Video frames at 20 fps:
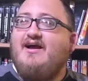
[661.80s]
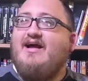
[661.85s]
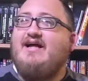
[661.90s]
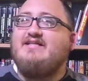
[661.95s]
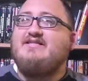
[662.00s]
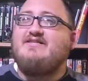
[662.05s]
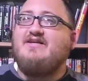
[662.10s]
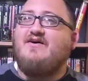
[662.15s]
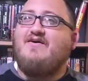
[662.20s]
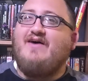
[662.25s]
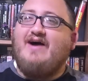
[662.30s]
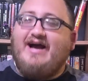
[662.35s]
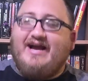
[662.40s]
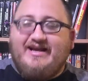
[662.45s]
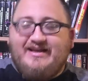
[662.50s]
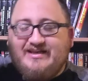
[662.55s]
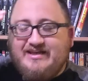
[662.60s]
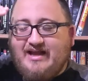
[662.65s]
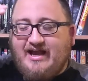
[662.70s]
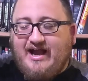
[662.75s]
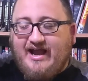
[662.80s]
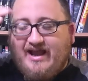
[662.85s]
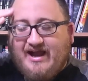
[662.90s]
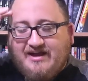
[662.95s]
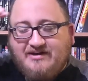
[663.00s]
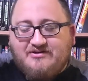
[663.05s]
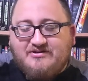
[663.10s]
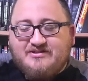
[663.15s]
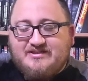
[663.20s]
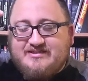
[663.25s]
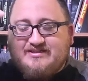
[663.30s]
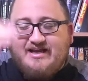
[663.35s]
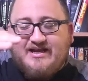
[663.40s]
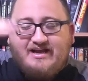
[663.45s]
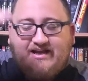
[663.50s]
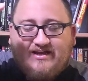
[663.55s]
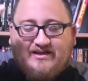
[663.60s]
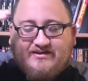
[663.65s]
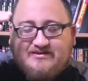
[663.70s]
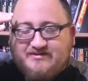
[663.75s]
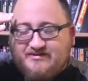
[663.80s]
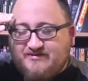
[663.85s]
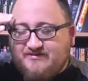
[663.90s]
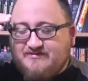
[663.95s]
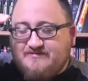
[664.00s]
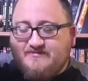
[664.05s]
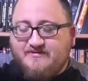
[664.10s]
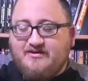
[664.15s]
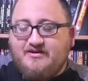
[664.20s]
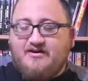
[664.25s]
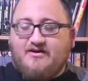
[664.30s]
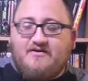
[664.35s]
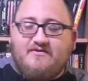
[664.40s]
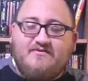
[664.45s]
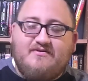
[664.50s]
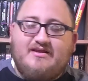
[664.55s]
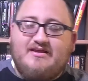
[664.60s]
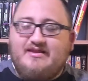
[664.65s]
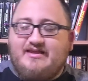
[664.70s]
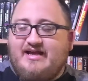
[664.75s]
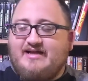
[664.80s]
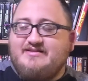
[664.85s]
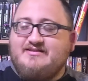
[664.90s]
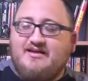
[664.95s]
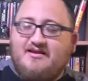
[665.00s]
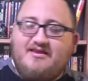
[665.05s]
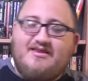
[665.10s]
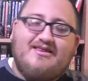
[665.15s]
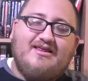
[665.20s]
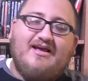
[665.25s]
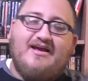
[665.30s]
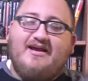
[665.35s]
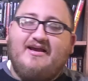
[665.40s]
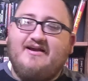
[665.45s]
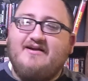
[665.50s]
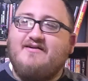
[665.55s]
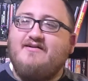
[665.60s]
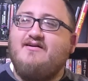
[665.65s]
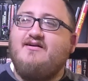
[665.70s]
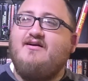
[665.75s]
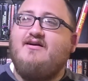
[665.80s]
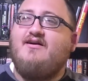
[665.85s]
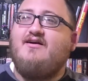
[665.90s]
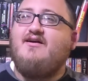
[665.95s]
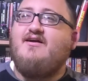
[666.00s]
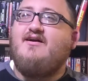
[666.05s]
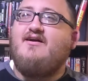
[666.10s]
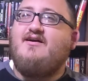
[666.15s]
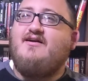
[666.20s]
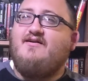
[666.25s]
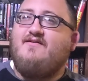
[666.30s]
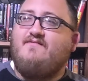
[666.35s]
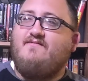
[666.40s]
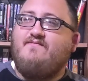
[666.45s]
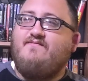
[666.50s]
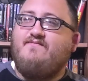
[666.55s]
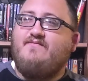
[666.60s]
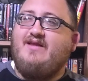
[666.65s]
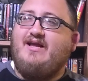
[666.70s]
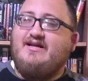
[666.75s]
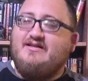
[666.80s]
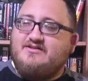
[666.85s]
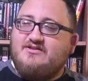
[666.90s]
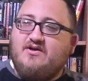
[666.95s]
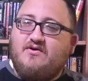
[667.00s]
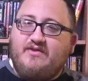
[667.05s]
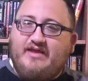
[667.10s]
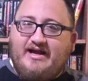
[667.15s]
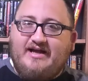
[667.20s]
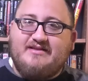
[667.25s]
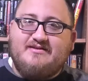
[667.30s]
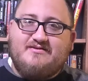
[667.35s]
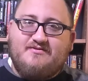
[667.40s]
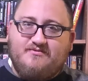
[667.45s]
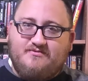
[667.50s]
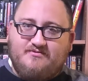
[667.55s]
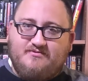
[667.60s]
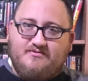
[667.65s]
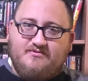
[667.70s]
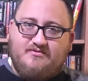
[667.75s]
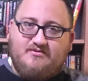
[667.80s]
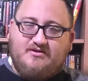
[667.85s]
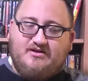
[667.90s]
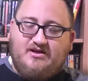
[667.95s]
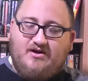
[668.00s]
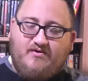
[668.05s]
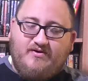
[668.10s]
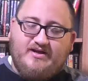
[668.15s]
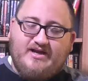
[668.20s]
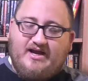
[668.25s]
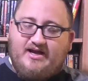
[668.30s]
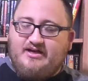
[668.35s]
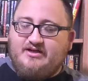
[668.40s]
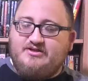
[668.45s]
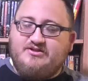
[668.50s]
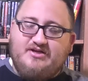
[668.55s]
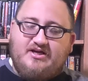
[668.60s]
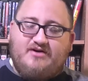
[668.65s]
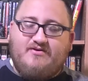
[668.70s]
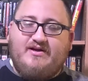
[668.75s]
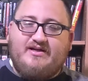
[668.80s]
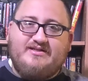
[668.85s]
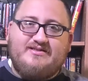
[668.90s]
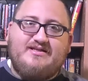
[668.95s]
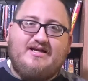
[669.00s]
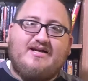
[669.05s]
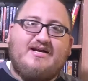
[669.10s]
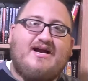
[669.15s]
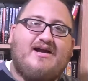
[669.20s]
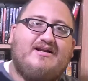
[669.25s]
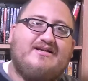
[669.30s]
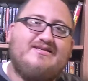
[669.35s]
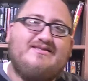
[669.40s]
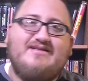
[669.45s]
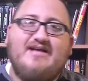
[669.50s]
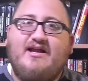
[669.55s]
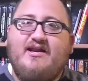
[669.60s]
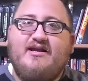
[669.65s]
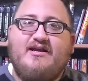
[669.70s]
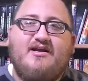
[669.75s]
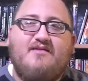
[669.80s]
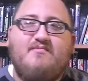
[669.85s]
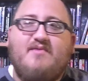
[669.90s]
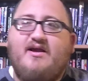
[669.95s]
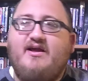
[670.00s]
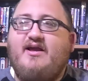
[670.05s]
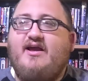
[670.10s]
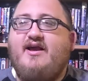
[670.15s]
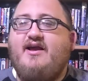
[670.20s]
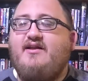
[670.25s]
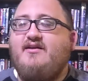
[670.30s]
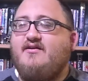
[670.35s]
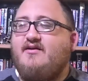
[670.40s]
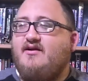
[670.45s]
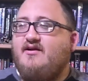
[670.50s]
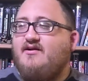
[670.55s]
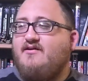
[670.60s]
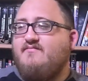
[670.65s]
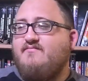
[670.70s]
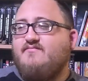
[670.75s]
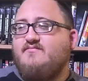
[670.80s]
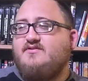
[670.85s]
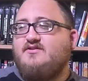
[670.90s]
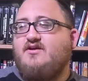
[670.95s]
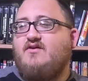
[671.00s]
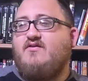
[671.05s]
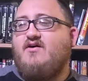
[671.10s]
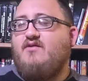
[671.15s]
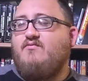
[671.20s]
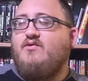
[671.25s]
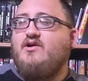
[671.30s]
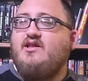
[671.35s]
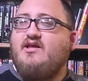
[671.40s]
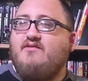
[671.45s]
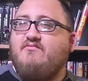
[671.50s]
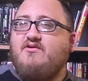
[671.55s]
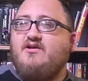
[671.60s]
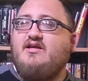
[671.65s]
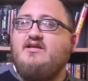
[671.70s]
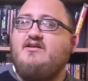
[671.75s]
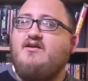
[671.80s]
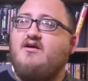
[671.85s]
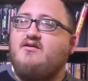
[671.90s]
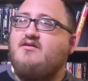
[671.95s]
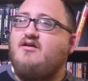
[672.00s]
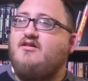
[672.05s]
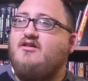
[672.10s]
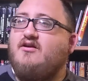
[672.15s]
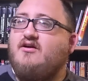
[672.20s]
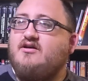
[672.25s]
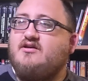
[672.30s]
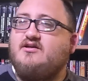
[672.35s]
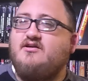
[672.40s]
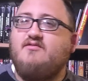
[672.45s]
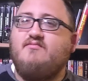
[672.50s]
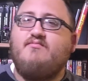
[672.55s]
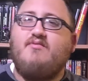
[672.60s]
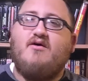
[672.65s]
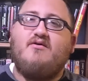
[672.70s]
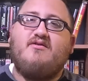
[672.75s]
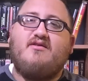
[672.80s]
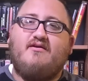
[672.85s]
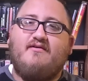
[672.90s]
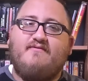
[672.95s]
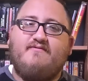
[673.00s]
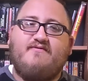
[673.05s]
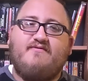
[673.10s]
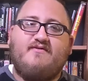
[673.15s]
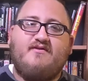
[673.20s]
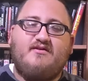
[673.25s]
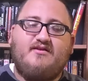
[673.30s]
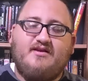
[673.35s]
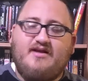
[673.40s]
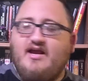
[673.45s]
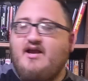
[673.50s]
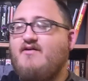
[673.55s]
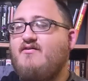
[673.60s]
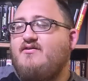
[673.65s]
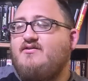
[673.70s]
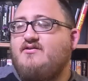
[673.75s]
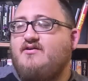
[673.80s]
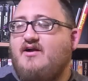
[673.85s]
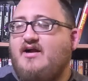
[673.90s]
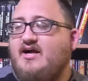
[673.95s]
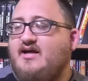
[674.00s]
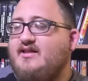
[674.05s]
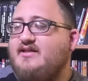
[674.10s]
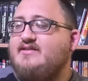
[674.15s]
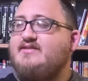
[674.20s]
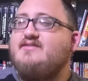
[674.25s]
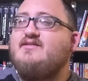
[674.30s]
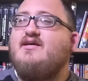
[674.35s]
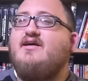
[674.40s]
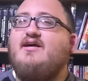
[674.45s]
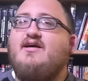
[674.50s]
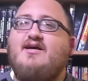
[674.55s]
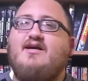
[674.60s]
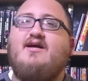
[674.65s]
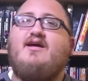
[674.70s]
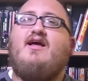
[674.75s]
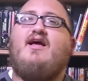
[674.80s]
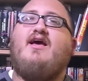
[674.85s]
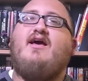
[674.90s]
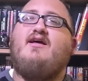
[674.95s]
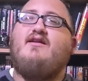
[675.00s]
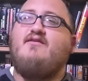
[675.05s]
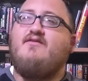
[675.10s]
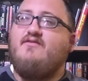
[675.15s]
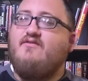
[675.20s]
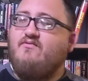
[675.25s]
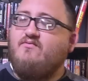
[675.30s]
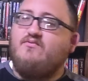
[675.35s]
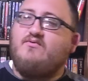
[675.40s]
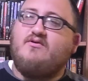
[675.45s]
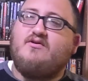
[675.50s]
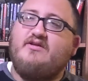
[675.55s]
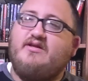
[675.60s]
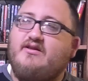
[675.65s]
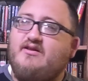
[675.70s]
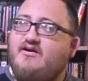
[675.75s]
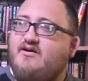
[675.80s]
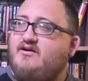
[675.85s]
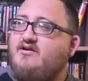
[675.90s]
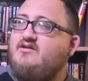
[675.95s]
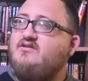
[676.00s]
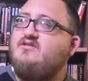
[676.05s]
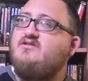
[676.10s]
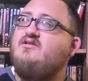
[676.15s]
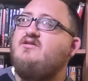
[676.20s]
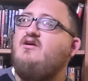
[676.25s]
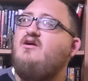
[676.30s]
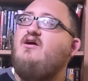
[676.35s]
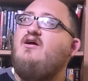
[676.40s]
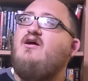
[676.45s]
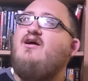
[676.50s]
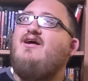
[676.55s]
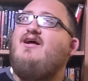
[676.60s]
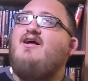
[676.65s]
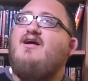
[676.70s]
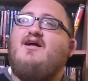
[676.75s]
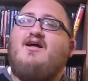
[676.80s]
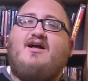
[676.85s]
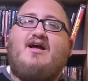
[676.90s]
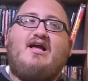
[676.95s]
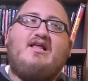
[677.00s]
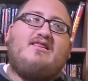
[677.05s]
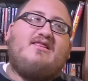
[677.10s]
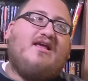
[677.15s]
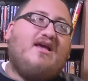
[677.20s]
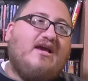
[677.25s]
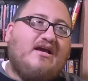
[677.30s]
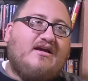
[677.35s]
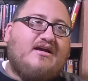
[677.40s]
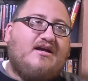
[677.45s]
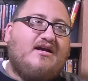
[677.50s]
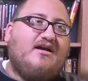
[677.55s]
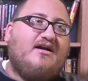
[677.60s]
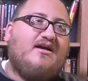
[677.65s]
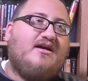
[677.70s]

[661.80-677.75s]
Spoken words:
And so I understand, you know, that's a thing. And so that, you know, it kind of generates that kind of setting in my head. So I really, really dug the look, both of the character Alice and the world at large. I think